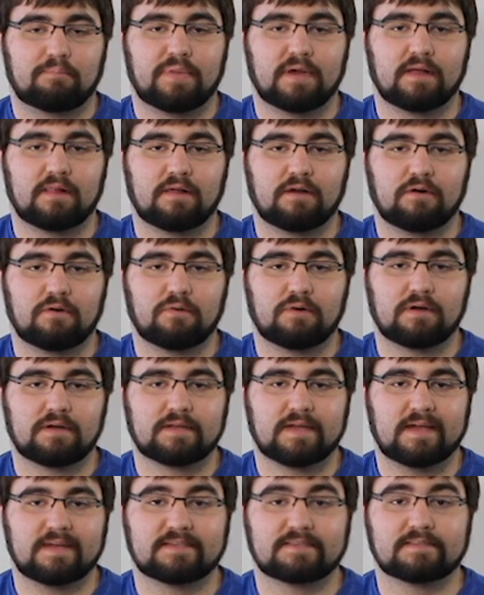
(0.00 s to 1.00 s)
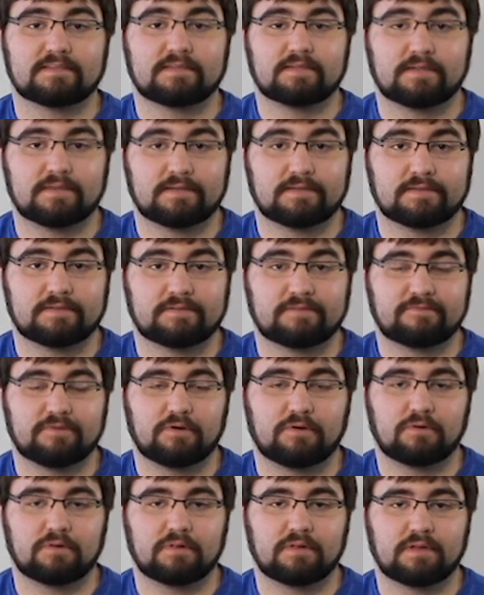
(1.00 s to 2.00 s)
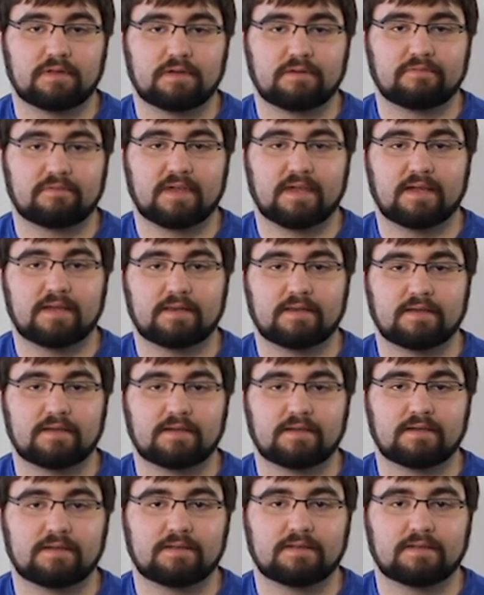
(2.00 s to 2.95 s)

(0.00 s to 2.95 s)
Pillow cases full of candy.